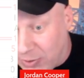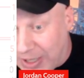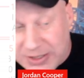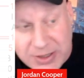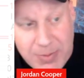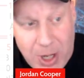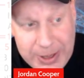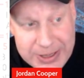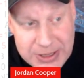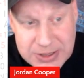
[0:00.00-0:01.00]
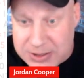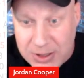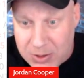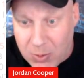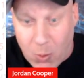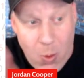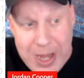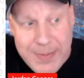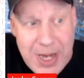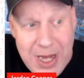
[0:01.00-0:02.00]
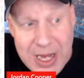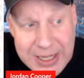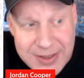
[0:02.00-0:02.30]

rest of the market is way behind,